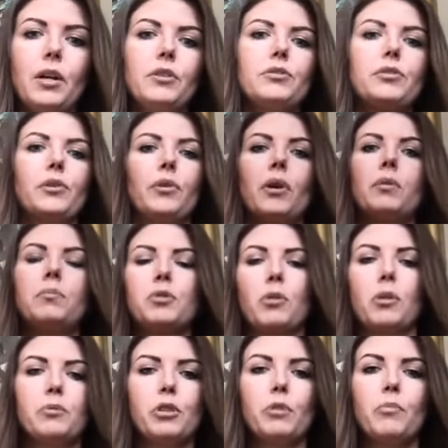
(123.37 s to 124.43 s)
So
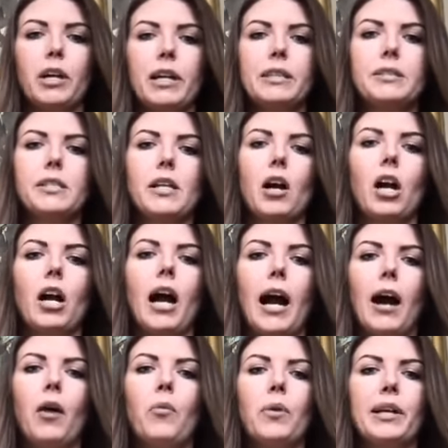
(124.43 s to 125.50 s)
absorption rates are
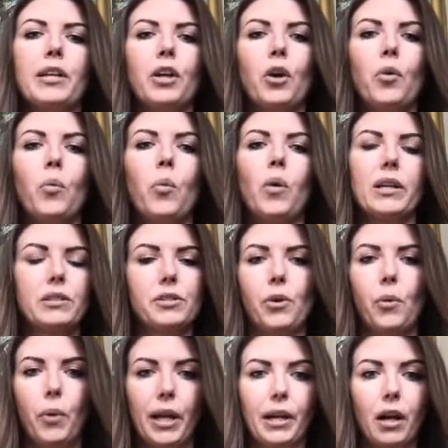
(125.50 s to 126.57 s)
how we know what's
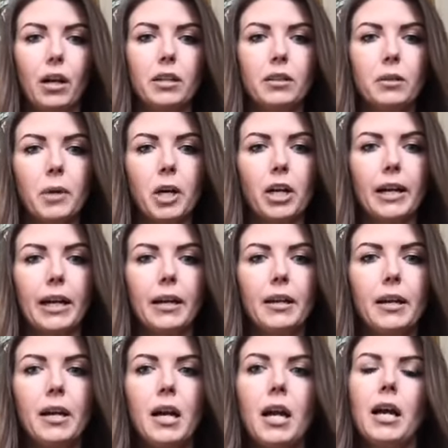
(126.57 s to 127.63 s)
going on in the market.
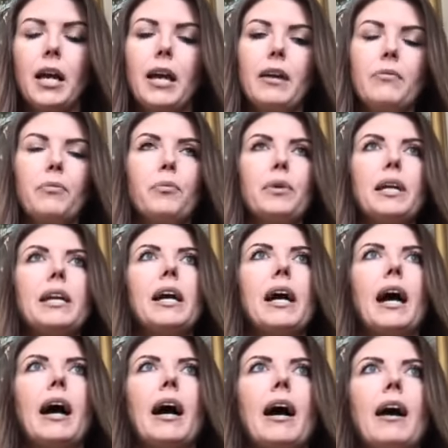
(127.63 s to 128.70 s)
If we
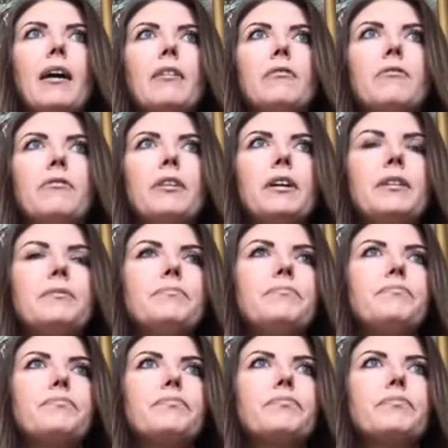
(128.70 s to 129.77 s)
have
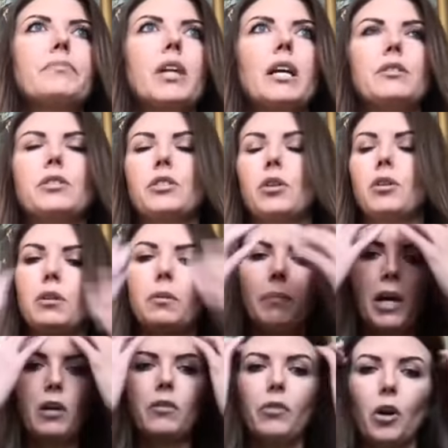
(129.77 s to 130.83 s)
a certain
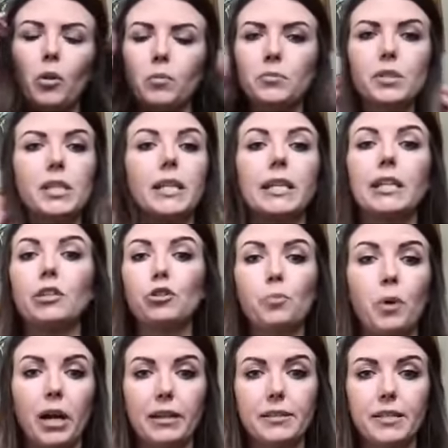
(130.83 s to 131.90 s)
amount of homes in each
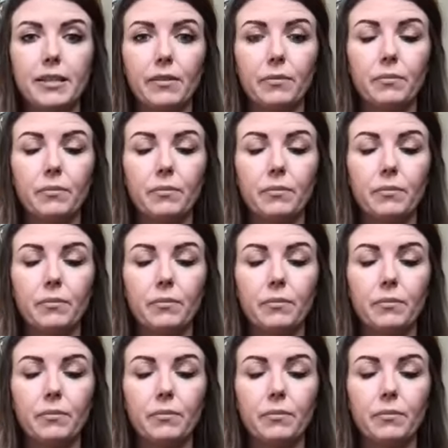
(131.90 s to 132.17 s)
price